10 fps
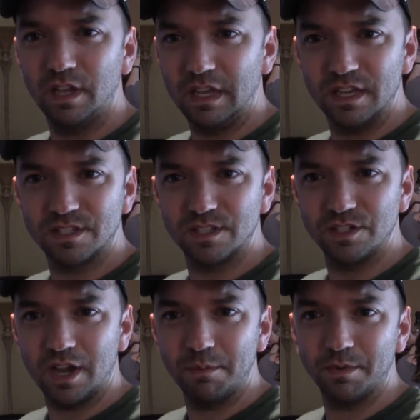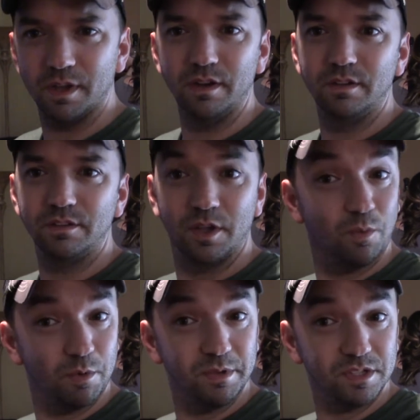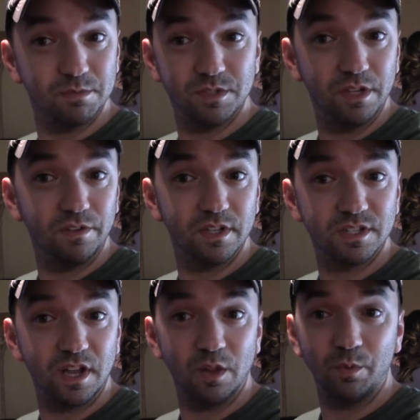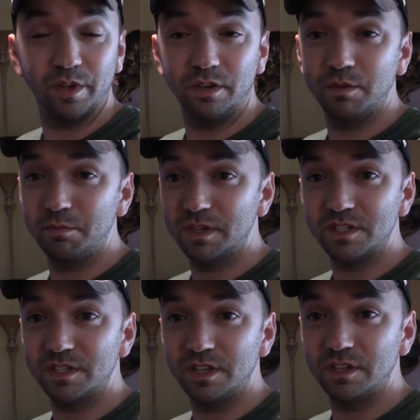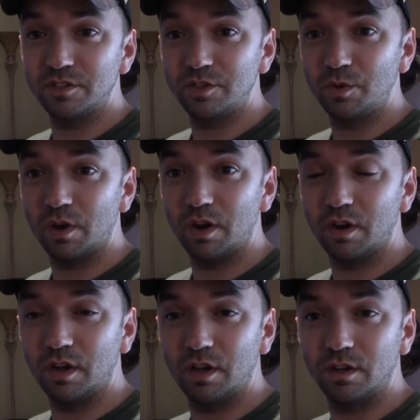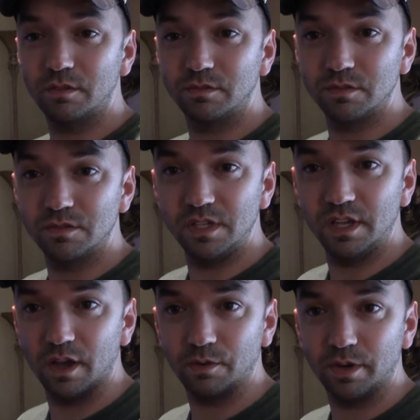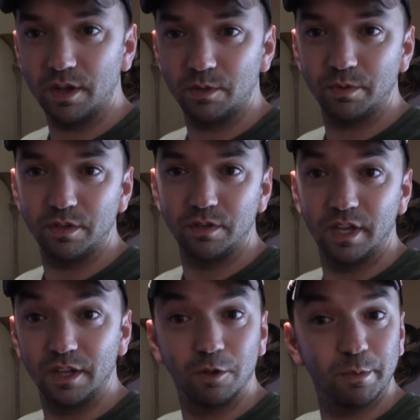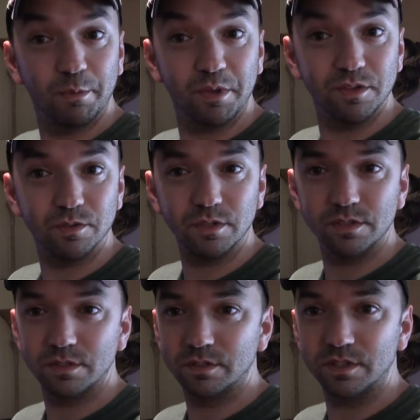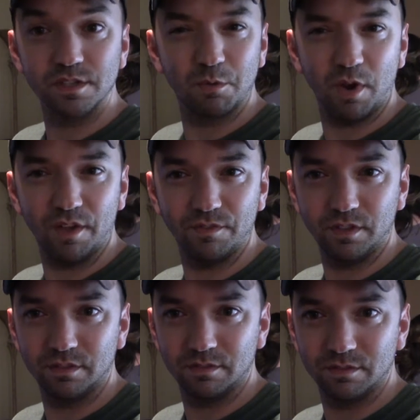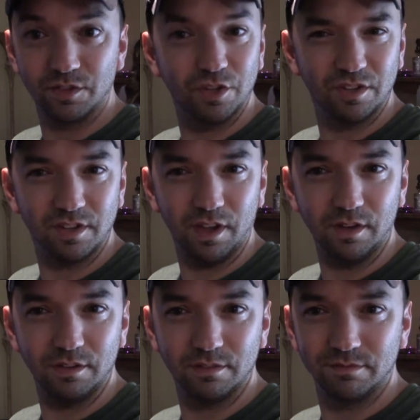It gets the job done. There will be some C V S Halloween mixed in to our uh, Z Gallery Halloween. And a little bit of Pinterest, because I'm crafty. The good kind.